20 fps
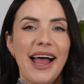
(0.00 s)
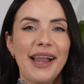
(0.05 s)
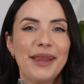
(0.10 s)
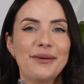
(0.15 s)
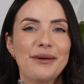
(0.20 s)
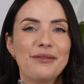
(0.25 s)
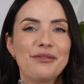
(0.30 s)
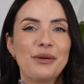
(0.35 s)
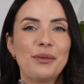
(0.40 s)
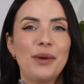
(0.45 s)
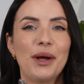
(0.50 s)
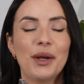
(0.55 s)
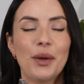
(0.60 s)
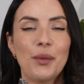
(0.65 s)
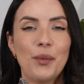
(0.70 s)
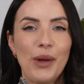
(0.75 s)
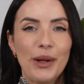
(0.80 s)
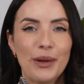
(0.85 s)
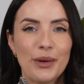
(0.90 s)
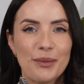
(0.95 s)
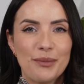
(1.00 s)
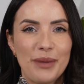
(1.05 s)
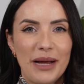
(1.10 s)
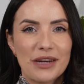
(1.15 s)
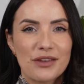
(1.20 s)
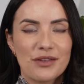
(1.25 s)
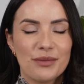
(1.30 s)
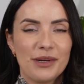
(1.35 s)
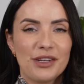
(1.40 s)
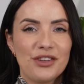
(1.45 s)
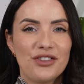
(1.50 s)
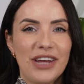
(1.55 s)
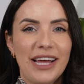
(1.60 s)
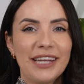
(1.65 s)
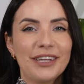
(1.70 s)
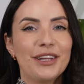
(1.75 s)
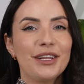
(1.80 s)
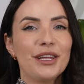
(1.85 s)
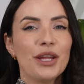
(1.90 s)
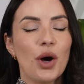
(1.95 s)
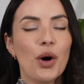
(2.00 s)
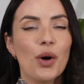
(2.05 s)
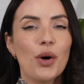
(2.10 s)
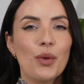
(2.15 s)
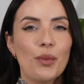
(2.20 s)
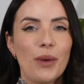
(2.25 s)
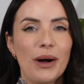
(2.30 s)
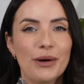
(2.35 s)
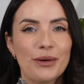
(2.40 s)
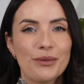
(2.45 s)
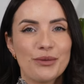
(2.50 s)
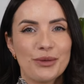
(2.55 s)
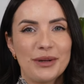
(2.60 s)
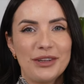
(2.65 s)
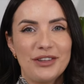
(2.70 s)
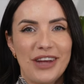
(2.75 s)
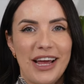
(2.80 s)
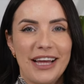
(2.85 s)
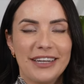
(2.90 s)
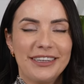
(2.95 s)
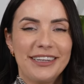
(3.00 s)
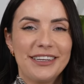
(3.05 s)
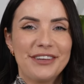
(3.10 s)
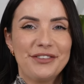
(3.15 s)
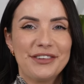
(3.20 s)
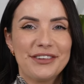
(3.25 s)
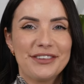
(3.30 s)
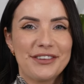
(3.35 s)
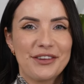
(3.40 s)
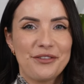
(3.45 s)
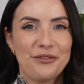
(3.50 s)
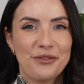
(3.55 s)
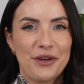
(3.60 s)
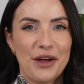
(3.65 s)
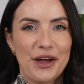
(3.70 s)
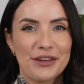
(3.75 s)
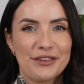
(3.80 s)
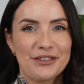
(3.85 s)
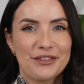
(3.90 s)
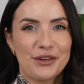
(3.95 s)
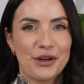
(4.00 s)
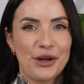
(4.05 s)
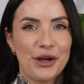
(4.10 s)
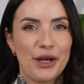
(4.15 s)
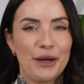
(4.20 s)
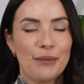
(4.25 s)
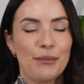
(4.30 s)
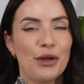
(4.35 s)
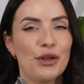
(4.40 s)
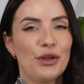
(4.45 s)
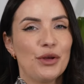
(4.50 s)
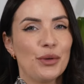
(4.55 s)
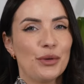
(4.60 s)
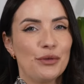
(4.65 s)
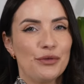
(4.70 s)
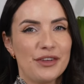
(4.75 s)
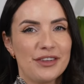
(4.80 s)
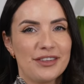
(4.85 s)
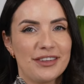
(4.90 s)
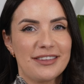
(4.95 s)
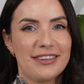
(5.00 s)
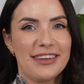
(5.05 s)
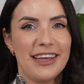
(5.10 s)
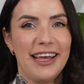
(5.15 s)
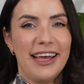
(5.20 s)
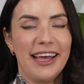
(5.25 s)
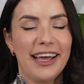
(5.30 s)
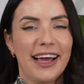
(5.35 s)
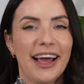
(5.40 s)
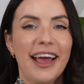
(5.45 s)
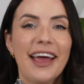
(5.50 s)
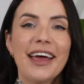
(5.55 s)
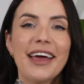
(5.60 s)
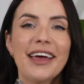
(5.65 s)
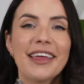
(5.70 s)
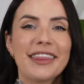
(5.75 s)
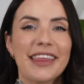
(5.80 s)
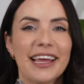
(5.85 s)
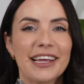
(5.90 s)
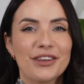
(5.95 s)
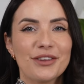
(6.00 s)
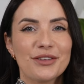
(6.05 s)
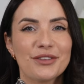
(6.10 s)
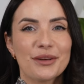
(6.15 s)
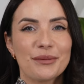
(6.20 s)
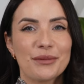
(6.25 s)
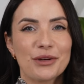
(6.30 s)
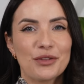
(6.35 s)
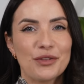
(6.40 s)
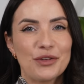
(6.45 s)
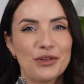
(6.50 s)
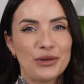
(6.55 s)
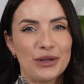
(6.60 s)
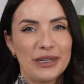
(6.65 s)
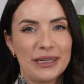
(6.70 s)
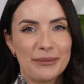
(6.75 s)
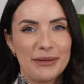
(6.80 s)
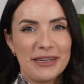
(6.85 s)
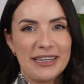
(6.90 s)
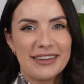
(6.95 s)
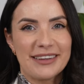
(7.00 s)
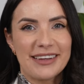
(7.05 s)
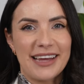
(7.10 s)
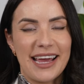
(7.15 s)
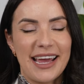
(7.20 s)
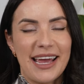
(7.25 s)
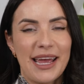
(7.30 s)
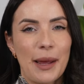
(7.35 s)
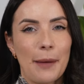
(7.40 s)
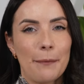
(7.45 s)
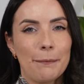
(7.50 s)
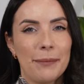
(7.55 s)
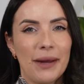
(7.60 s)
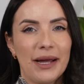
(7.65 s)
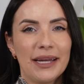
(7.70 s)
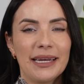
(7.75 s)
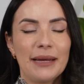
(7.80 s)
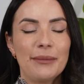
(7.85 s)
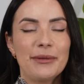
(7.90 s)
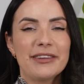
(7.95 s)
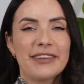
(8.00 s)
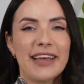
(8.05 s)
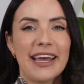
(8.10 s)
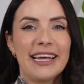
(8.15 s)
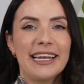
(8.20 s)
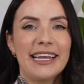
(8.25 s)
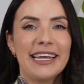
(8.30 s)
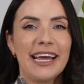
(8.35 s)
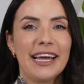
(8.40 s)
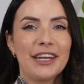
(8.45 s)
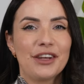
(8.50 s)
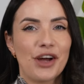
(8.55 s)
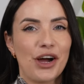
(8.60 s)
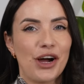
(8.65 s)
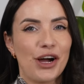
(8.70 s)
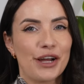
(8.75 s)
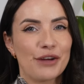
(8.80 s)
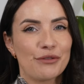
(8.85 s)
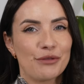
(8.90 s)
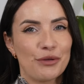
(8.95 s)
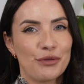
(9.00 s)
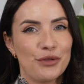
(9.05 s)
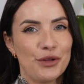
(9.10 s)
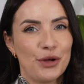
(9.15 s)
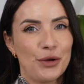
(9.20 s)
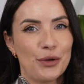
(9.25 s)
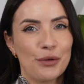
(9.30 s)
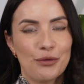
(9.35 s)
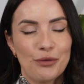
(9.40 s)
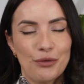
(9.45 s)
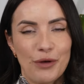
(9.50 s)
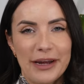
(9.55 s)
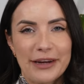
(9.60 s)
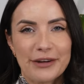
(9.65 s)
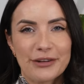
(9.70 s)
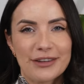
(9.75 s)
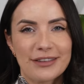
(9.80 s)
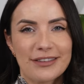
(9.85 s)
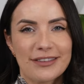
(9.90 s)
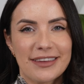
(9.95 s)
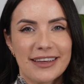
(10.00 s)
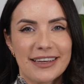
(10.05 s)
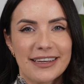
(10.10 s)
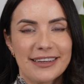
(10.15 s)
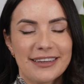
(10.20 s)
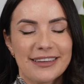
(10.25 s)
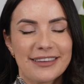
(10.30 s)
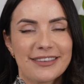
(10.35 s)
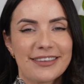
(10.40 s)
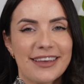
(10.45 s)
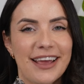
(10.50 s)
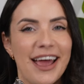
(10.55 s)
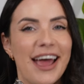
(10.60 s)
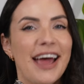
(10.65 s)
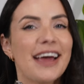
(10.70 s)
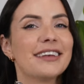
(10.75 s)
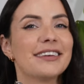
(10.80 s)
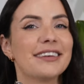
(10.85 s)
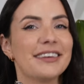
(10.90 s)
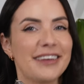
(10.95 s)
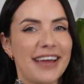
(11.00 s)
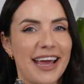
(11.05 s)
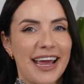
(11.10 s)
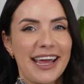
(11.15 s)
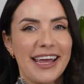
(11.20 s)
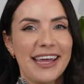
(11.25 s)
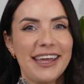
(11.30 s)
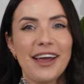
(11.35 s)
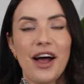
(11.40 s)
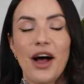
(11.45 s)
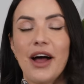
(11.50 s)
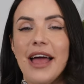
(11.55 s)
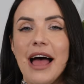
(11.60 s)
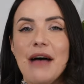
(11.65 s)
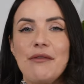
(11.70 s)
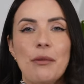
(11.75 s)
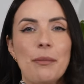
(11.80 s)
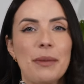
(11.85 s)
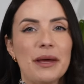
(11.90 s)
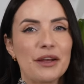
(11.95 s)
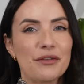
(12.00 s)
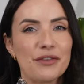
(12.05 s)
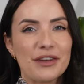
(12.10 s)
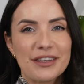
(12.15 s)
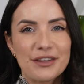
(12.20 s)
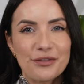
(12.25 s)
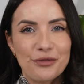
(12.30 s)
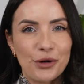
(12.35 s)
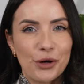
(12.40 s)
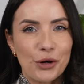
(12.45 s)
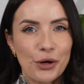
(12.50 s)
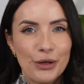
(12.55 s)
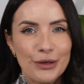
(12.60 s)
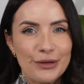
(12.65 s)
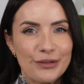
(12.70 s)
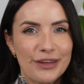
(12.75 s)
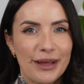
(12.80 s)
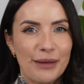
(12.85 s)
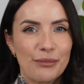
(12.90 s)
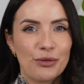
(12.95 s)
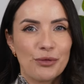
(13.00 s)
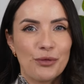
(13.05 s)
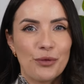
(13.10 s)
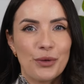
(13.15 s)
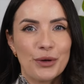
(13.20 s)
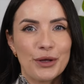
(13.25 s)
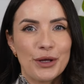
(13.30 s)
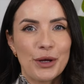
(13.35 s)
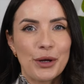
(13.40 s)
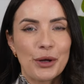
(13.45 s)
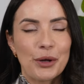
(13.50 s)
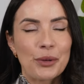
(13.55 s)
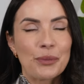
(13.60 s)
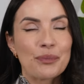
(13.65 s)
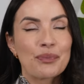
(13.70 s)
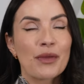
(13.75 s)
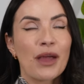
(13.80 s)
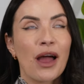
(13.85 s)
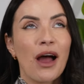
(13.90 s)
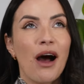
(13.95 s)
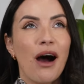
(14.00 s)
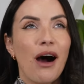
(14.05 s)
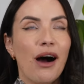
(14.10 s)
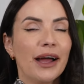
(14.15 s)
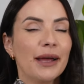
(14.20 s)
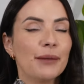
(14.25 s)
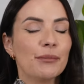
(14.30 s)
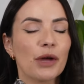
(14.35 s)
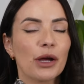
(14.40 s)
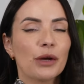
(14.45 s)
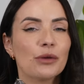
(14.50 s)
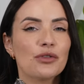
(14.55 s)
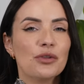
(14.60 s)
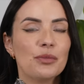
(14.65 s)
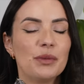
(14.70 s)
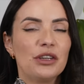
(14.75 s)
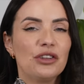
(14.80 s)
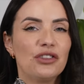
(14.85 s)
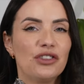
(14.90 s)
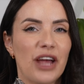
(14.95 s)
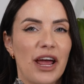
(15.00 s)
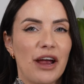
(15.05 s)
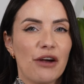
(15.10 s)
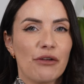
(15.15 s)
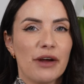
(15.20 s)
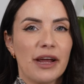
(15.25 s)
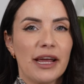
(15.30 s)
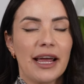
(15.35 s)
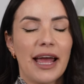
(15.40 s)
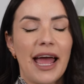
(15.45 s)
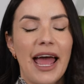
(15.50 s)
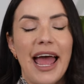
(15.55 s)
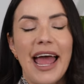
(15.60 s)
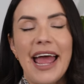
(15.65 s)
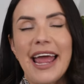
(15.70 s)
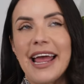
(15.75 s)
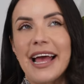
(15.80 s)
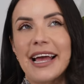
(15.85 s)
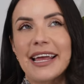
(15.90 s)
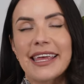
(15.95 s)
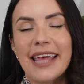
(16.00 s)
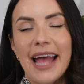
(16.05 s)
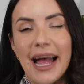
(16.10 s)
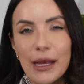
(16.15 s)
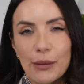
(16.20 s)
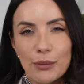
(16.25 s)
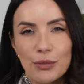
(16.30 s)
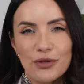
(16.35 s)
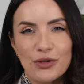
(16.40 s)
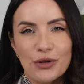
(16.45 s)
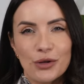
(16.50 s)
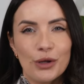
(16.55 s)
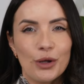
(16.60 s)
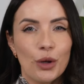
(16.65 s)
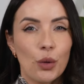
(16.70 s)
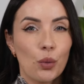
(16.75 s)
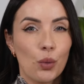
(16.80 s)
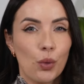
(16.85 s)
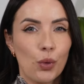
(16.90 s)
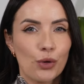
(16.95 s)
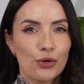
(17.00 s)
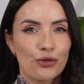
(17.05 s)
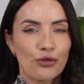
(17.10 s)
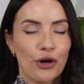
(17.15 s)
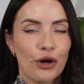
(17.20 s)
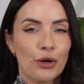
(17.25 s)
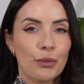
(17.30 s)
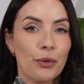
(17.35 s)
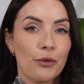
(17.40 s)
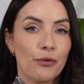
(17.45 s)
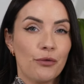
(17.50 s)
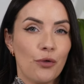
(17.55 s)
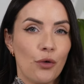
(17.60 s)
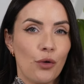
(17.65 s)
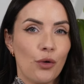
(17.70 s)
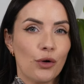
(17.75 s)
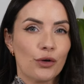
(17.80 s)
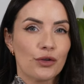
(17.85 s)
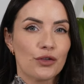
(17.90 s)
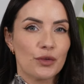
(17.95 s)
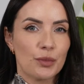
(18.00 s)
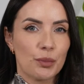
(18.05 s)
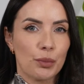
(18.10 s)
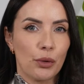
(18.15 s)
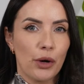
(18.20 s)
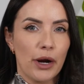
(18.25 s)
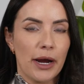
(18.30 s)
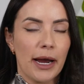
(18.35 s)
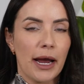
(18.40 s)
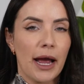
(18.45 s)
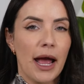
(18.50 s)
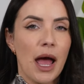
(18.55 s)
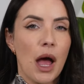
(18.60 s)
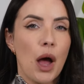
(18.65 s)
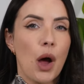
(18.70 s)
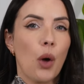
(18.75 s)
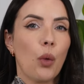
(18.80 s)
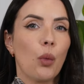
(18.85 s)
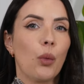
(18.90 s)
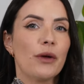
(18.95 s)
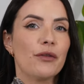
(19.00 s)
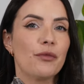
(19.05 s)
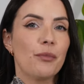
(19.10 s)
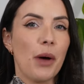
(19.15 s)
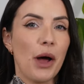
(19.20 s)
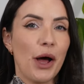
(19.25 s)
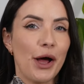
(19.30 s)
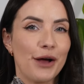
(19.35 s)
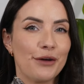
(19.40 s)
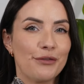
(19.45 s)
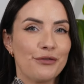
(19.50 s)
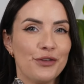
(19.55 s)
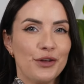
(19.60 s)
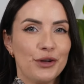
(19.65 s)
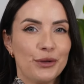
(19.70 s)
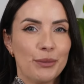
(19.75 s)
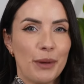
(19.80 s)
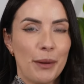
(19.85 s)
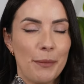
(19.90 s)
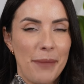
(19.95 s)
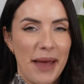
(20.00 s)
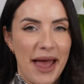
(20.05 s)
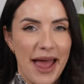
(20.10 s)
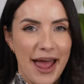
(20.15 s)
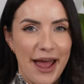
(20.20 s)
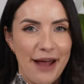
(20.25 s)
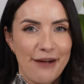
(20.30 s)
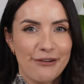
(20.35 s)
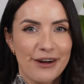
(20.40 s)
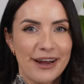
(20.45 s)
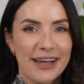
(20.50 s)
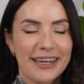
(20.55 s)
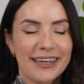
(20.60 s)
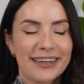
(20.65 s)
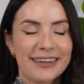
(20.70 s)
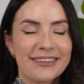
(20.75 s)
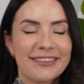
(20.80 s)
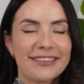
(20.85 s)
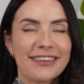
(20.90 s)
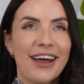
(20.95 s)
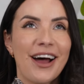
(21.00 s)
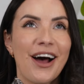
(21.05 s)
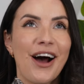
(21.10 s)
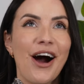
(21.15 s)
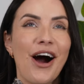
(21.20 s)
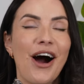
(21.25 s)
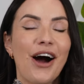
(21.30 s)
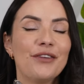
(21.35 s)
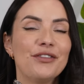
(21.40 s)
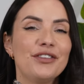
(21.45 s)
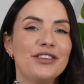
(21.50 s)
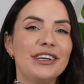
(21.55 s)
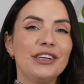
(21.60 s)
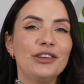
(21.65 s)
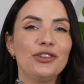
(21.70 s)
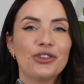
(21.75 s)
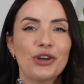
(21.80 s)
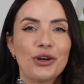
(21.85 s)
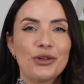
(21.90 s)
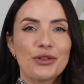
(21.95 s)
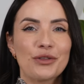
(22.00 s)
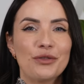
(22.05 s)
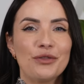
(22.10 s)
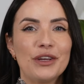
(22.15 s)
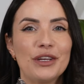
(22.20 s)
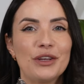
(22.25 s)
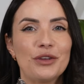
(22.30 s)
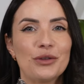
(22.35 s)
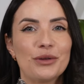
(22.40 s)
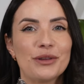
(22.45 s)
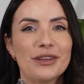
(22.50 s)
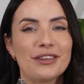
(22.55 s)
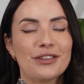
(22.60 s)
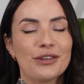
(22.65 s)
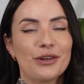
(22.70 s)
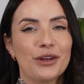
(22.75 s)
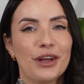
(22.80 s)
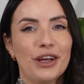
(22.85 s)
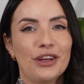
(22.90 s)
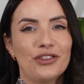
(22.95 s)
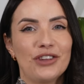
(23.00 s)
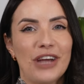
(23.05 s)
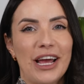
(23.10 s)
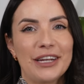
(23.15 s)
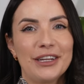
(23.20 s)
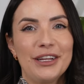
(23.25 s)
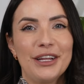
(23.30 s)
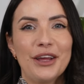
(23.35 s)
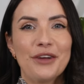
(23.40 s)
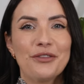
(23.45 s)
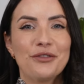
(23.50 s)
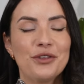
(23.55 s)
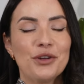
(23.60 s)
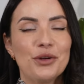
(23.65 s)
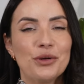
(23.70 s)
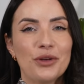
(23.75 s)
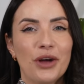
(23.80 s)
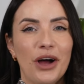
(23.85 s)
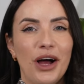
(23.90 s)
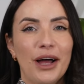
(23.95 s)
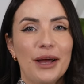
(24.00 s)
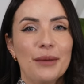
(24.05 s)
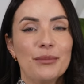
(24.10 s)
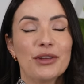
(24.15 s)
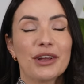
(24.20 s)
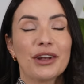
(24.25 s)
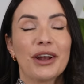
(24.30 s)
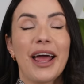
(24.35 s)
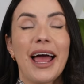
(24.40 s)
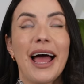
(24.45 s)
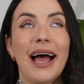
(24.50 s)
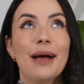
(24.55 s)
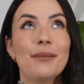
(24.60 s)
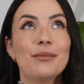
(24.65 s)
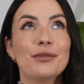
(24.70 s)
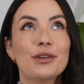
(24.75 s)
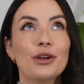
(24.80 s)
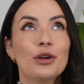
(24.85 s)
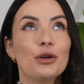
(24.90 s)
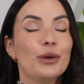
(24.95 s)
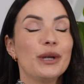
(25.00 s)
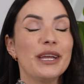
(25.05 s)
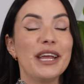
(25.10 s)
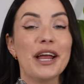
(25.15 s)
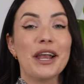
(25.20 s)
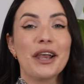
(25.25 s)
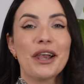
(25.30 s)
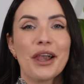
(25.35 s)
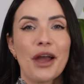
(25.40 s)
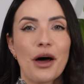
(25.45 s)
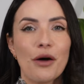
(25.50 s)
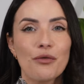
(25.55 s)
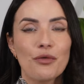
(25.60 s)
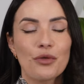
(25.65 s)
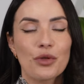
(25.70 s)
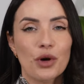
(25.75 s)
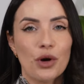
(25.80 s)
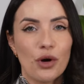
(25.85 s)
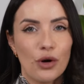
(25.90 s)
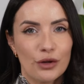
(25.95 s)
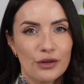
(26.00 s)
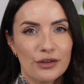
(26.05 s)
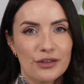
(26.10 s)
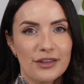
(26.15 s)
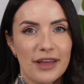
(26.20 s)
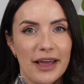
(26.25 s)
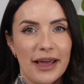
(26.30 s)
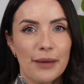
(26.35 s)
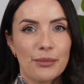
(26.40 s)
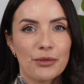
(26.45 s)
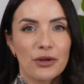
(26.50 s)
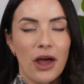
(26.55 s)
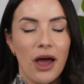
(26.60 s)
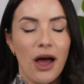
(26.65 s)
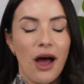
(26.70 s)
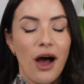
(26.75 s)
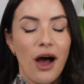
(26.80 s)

Hello everyone and welcome back to my channel, or welcome to my channel if it's the first time you are visiting. Thank you so much for joining me today. My name is Hayley and I review fragrances. Today I have a bit of a different concept for you. I am going to be sharing a capsule wardrobe for spring with perfume pairings. I've seen Josephine do this on her channel a few times and I absolutely love the concept.